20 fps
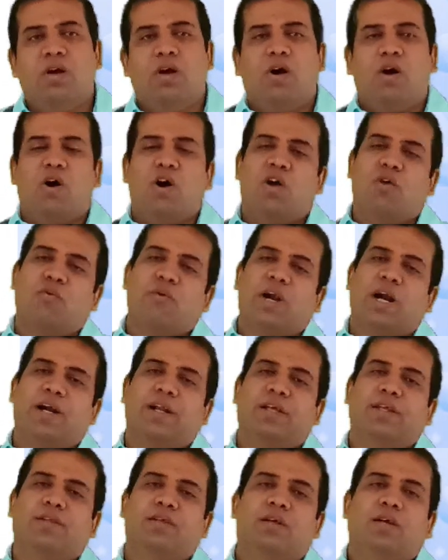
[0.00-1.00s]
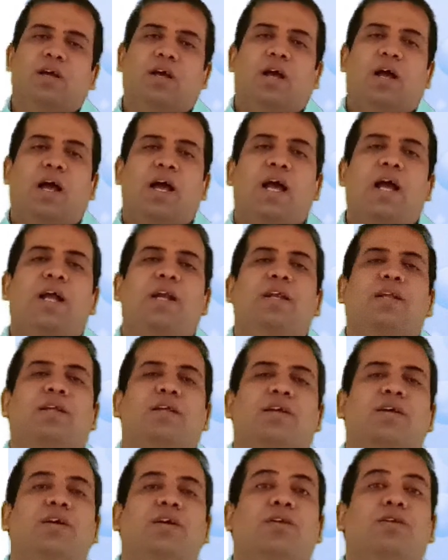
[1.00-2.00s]
or varieties,
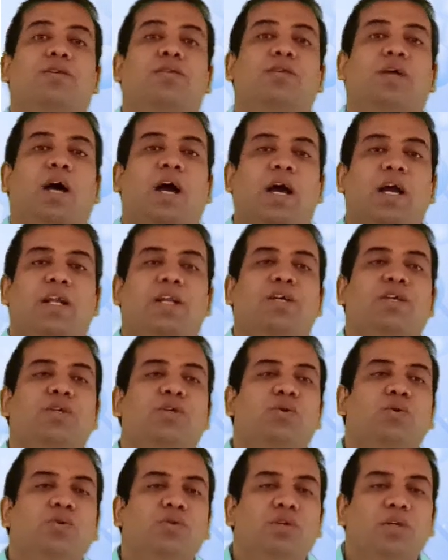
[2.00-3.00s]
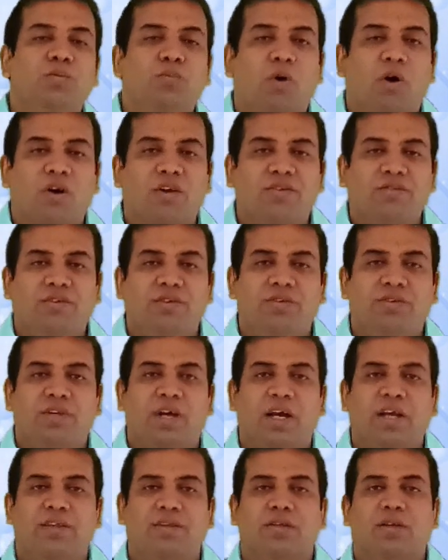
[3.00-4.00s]
and it is highly used in forensic
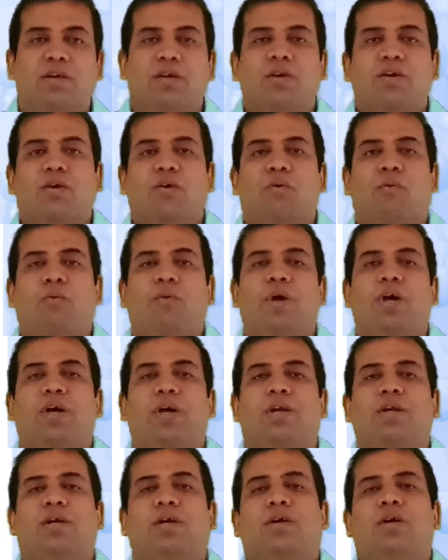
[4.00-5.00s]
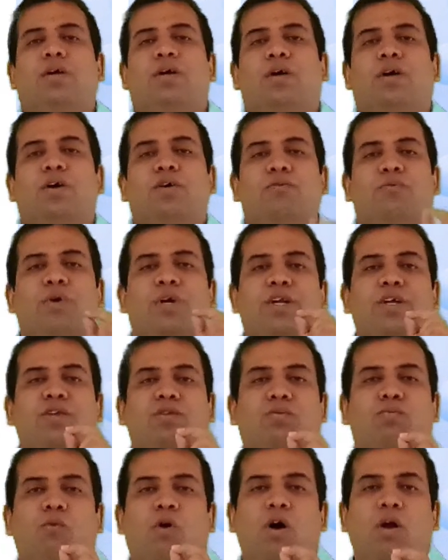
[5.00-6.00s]
science, where a
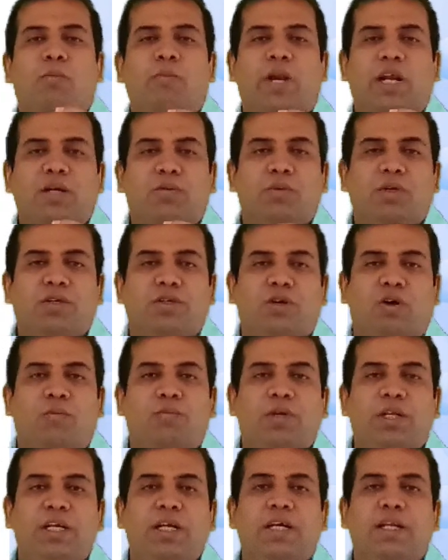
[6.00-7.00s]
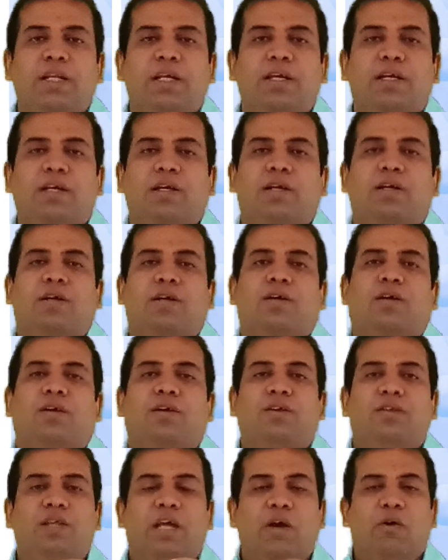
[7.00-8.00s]
very small fragment of DNA
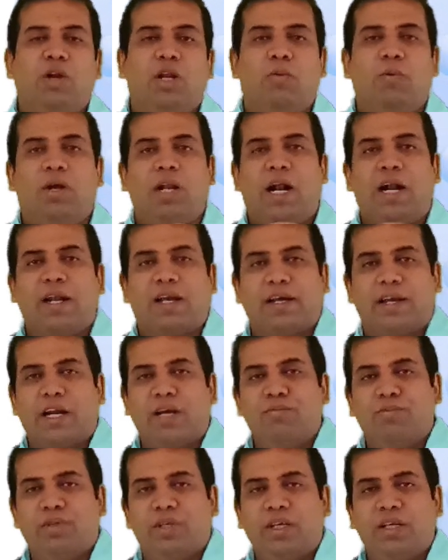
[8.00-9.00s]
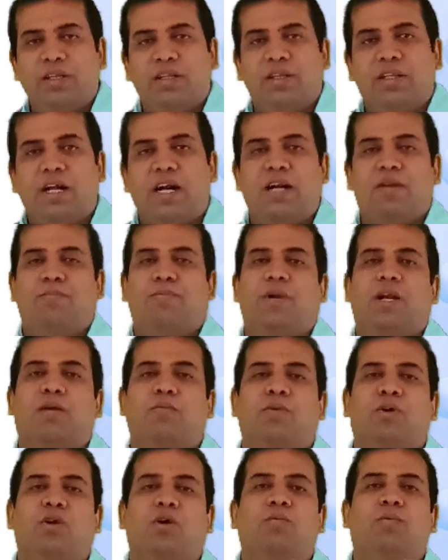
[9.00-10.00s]
is available at crime scene. That
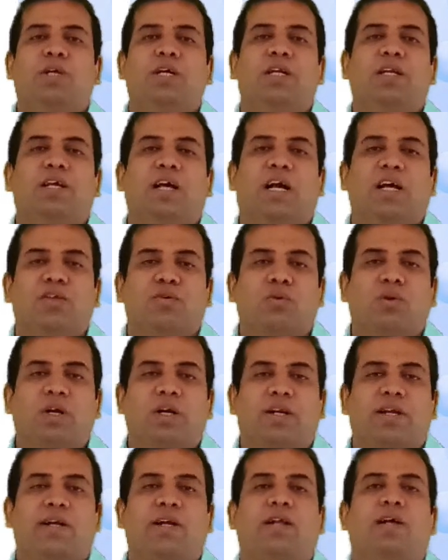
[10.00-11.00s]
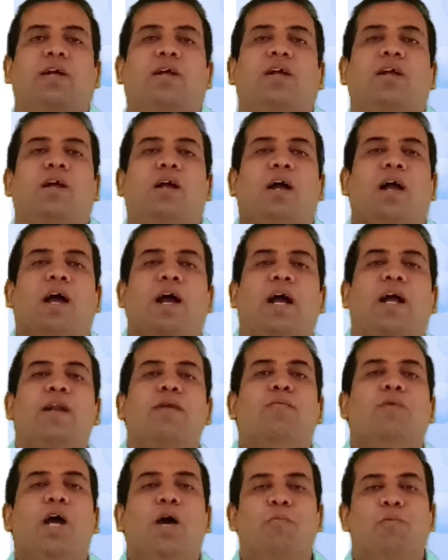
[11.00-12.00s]
fragment of DNA isolated
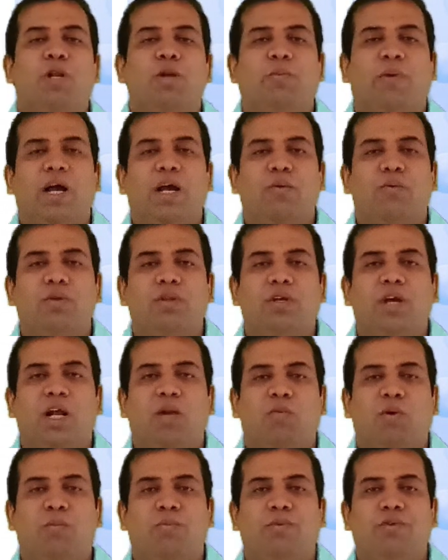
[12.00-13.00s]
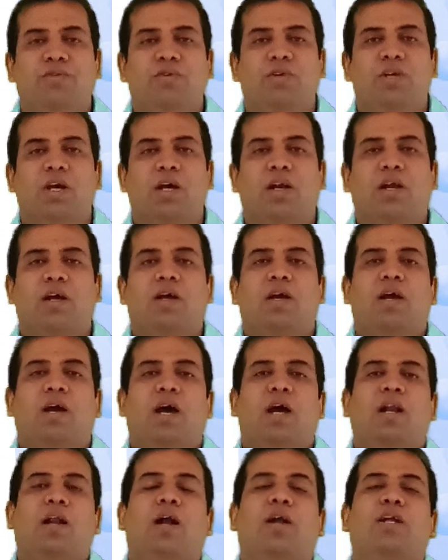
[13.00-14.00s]
and amplified with the help of PCR,
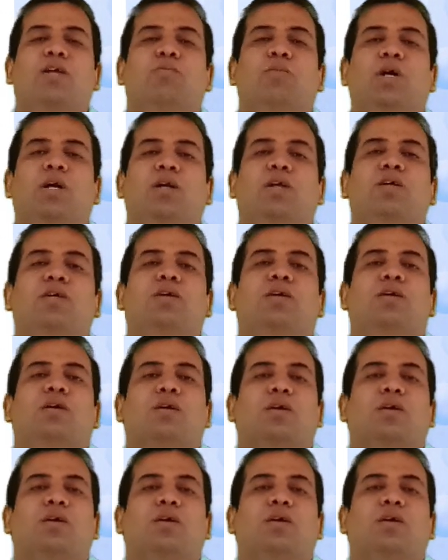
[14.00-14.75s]
and ultimately